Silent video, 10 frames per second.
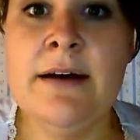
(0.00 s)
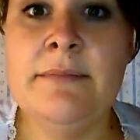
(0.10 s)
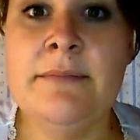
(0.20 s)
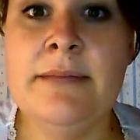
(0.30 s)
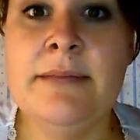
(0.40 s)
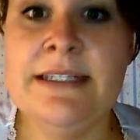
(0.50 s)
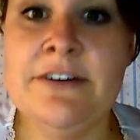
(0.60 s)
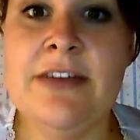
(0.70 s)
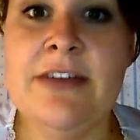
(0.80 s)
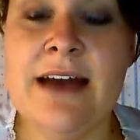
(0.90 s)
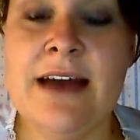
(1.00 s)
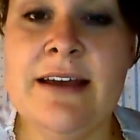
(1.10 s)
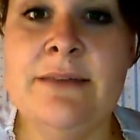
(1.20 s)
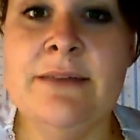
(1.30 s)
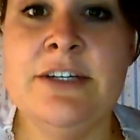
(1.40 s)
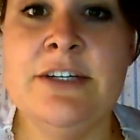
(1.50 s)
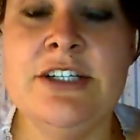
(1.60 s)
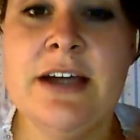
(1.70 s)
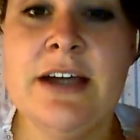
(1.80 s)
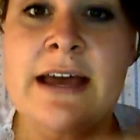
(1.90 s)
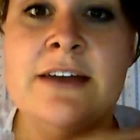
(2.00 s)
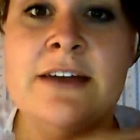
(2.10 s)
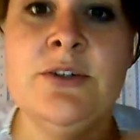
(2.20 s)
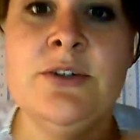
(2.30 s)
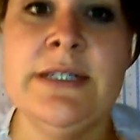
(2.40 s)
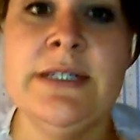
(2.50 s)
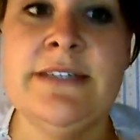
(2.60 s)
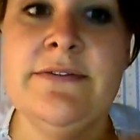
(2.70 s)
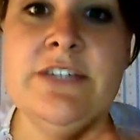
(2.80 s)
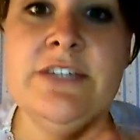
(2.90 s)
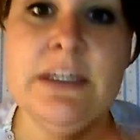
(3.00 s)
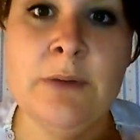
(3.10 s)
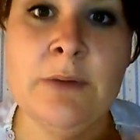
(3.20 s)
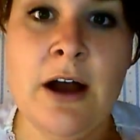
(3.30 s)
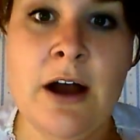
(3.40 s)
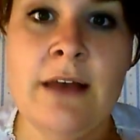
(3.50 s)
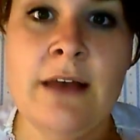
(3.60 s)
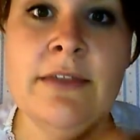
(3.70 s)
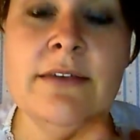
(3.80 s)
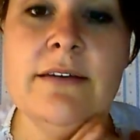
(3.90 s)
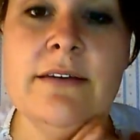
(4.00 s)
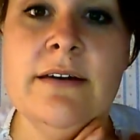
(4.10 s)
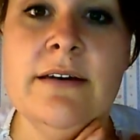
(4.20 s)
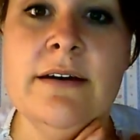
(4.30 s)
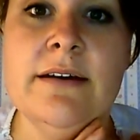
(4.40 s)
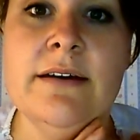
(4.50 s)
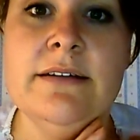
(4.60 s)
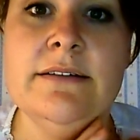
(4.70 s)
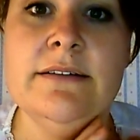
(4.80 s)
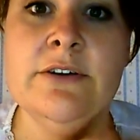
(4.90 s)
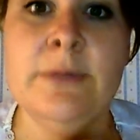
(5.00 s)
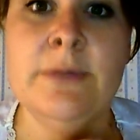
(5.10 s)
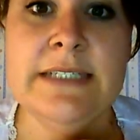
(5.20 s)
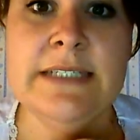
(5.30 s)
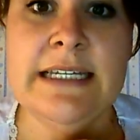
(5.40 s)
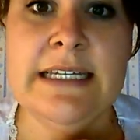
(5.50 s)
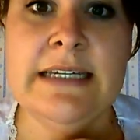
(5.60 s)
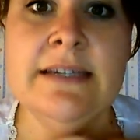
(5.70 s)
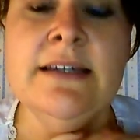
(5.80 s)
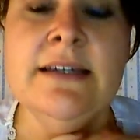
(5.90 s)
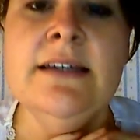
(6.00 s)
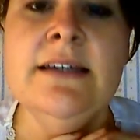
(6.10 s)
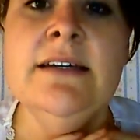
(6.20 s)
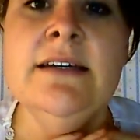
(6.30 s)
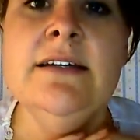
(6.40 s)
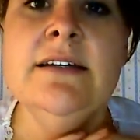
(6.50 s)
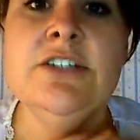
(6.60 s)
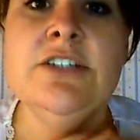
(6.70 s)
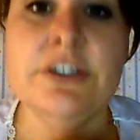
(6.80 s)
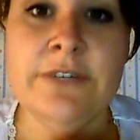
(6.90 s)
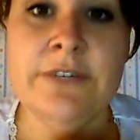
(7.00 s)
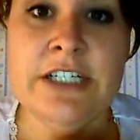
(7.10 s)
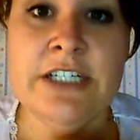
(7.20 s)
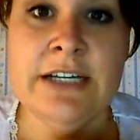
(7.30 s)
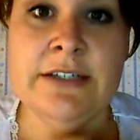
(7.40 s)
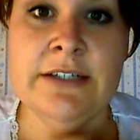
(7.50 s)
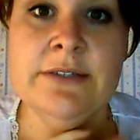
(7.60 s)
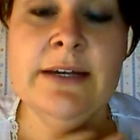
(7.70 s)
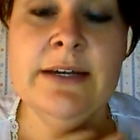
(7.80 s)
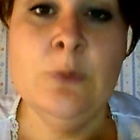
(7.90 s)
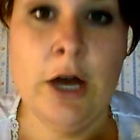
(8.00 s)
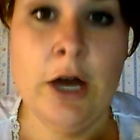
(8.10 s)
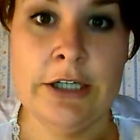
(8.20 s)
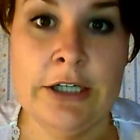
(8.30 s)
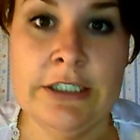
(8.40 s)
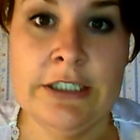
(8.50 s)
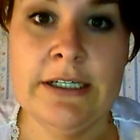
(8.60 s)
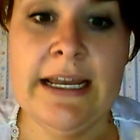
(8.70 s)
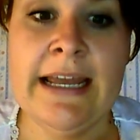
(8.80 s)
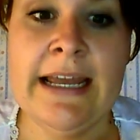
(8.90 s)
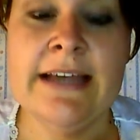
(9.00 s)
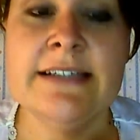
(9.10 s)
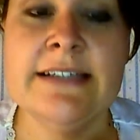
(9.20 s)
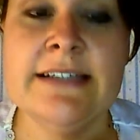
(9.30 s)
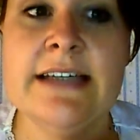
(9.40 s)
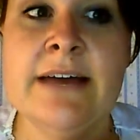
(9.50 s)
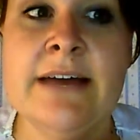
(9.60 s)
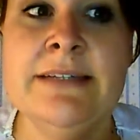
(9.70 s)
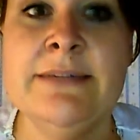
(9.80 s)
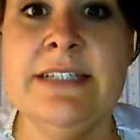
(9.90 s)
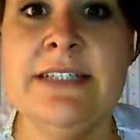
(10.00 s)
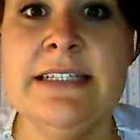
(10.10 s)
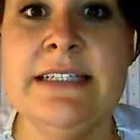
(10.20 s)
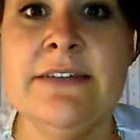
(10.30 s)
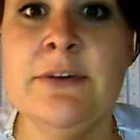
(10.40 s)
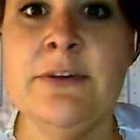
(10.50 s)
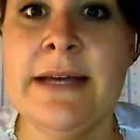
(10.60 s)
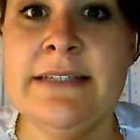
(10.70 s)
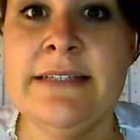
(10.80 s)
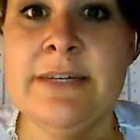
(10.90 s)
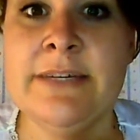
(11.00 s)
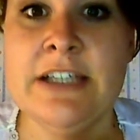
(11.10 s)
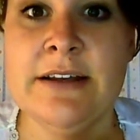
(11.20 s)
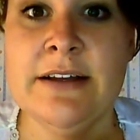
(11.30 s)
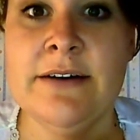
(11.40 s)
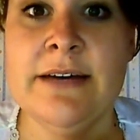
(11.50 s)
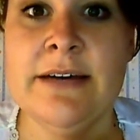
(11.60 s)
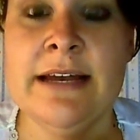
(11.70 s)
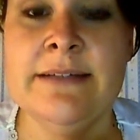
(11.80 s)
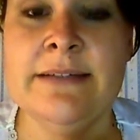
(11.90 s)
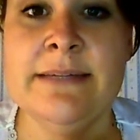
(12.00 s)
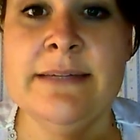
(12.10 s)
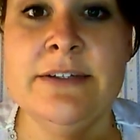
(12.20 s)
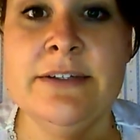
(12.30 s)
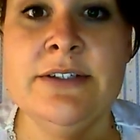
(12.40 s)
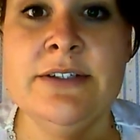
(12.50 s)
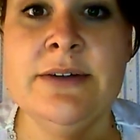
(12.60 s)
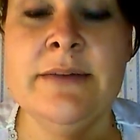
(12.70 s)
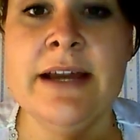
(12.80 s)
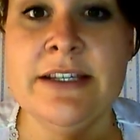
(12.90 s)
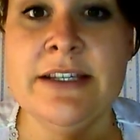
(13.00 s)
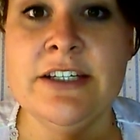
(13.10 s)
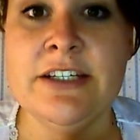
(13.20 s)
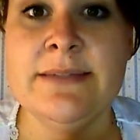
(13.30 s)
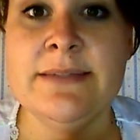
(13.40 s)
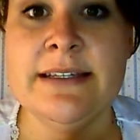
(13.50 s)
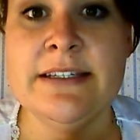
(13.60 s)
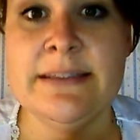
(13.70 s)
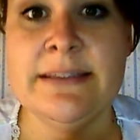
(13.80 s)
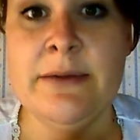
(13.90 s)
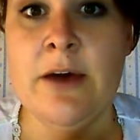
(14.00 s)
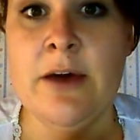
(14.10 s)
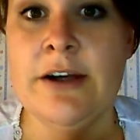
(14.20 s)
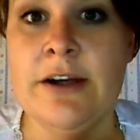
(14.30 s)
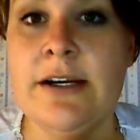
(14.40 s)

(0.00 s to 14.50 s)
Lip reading: my dinner that night, which I had a choice of chicken broth, uh, herbal tea, sugar-free jello, and water. And I was able to eat several bites of my jello, and I was able to have my ice chips and sip my water.